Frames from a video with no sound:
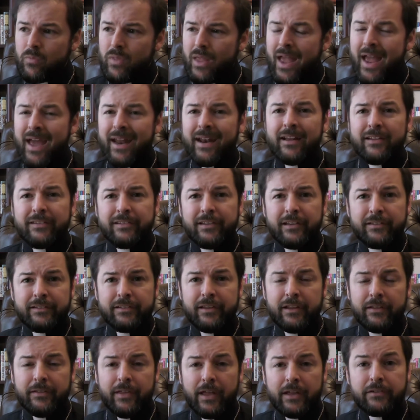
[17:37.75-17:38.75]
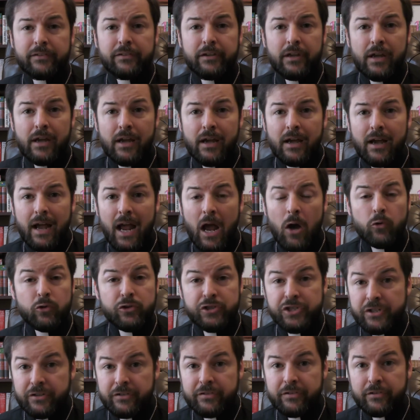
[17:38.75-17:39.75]
And as I said, that's how
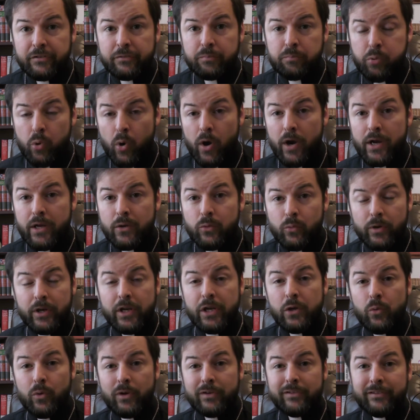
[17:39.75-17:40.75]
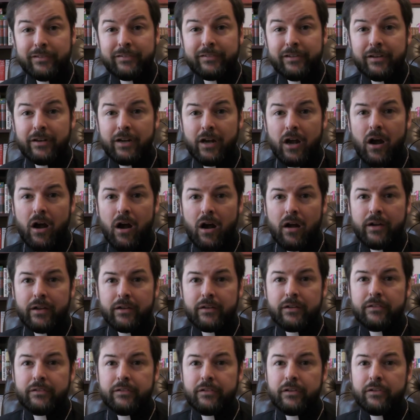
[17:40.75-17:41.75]
Jesus prayed when he went to synagogue, and
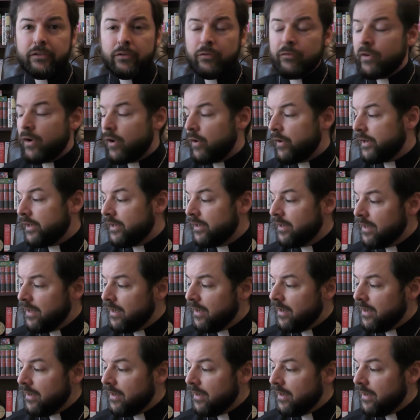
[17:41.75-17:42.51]
it's a very